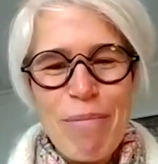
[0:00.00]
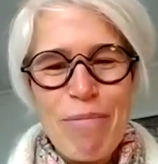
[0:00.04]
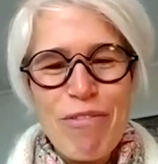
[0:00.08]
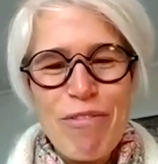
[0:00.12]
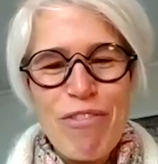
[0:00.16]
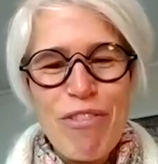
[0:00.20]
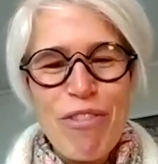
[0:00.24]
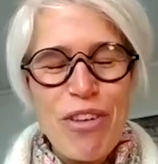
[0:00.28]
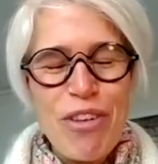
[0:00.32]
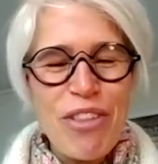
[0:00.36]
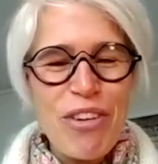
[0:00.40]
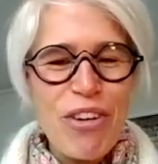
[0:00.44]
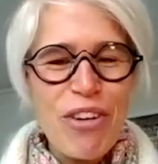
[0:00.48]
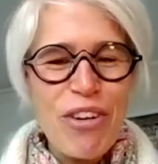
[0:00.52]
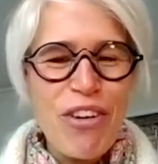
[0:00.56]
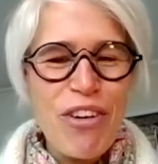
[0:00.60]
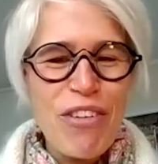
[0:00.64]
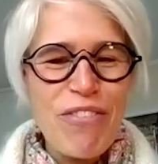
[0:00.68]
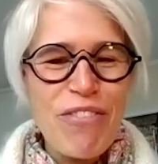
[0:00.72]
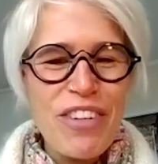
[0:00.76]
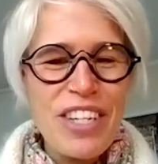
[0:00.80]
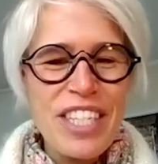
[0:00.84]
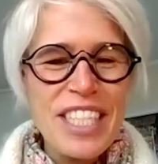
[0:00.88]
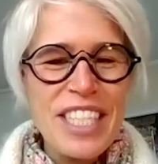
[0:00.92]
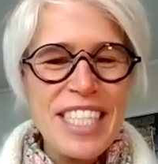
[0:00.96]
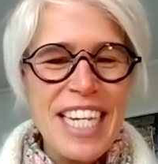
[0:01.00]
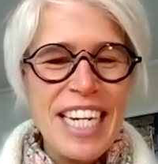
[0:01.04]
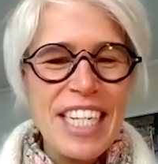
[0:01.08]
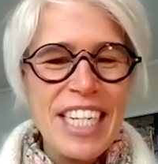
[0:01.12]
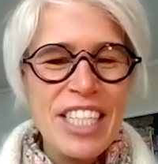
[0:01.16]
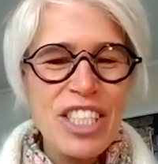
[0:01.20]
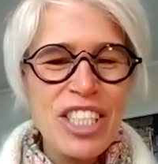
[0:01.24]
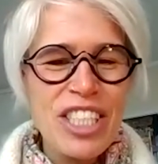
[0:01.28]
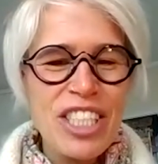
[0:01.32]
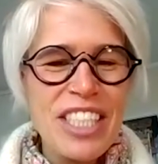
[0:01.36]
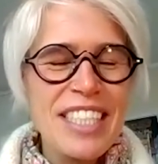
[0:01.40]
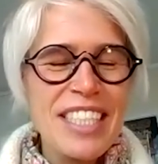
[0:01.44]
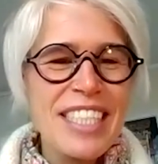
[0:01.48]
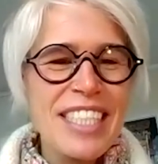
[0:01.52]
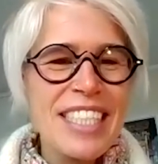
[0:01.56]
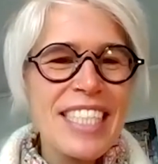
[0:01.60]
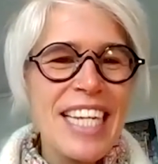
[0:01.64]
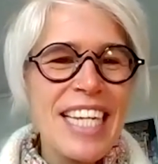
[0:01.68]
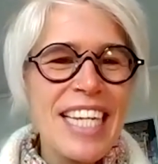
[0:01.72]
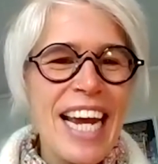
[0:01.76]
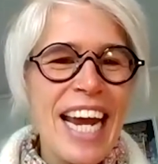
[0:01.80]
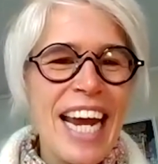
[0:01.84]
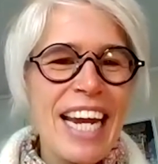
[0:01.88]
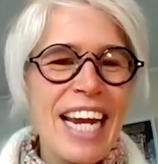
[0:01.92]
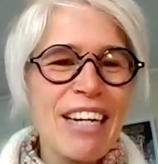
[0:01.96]
for the conversations
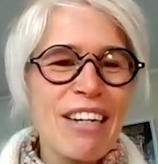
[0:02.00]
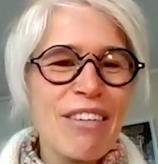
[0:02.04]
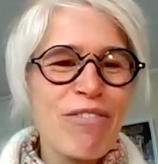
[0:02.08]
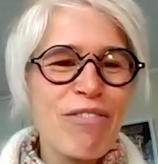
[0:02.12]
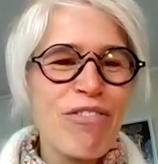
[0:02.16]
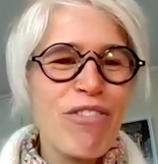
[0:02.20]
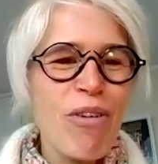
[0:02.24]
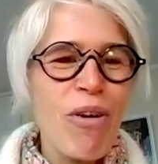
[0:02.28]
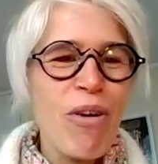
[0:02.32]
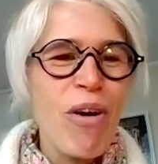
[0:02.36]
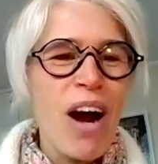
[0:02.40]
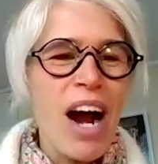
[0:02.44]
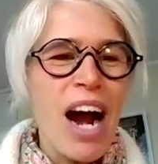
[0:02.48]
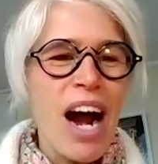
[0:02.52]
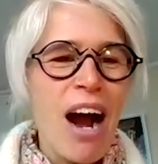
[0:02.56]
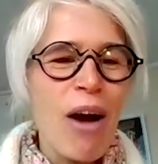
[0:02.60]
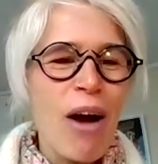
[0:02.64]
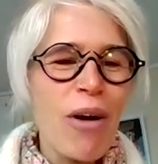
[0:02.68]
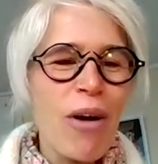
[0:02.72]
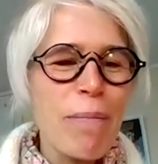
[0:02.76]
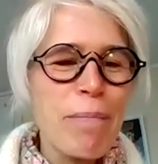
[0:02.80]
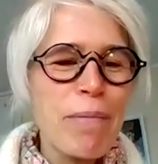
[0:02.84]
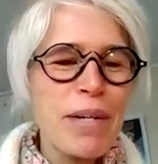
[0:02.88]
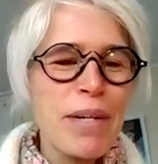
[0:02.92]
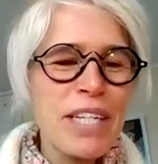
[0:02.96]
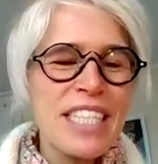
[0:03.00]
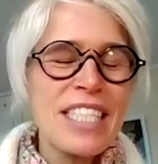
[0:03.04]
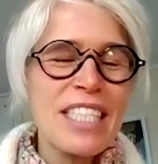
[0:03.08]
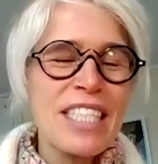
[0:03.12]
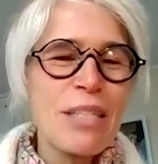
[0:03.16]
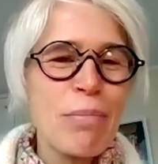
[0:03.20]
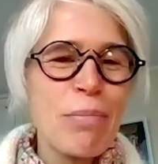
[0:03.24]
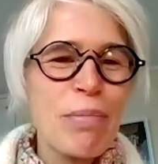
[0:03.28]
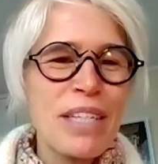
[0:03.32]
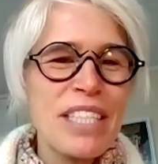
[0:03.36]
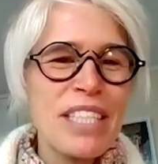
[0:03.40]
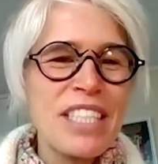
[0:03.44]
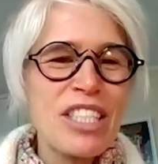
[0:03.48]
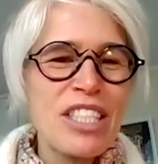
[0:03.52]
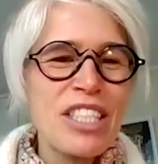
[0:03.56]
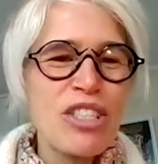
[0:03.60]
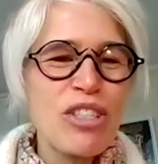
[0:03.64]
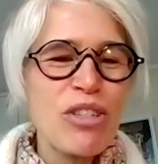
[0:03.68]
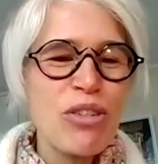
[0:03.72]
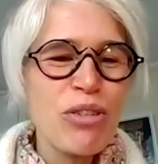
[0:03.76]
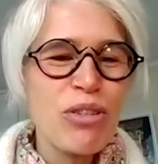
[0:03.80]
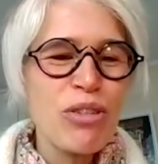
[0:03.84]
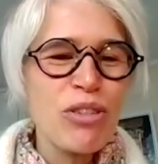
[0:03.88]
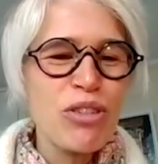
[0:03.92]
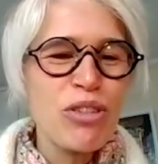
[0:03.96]
and for our participants
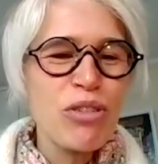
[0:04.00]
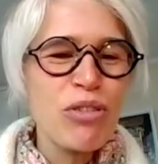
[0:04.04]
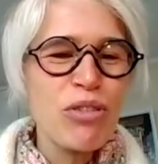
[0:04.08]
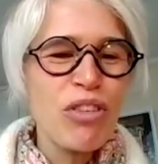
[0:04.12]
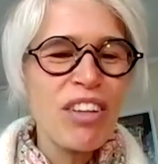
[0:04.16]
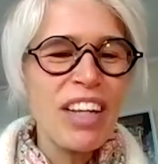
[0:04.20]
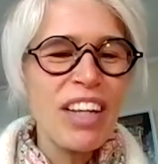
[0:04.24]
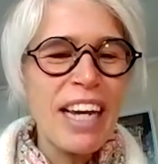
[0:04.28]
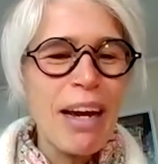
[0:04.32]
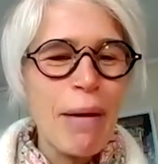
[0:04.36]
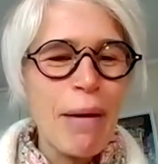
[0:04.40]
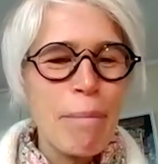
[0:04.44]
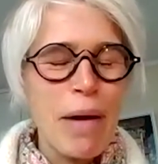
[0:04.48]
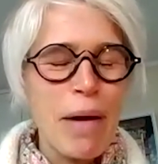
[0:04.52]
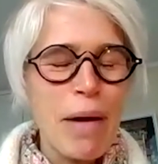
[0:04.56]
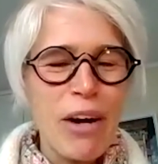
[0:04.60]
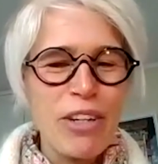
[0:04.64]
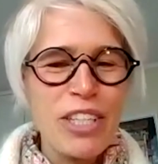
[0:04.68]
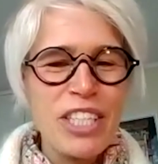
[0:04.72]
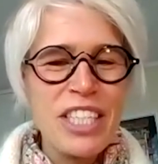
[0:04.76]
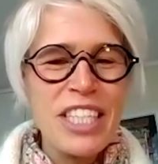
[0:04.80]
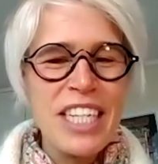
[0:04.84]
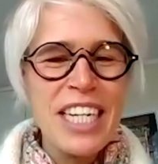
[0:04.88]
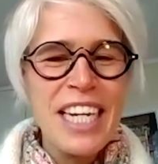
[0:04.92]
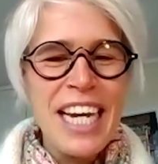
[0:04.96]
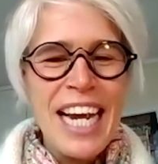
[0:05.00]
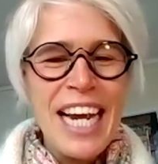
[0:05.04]
to think about.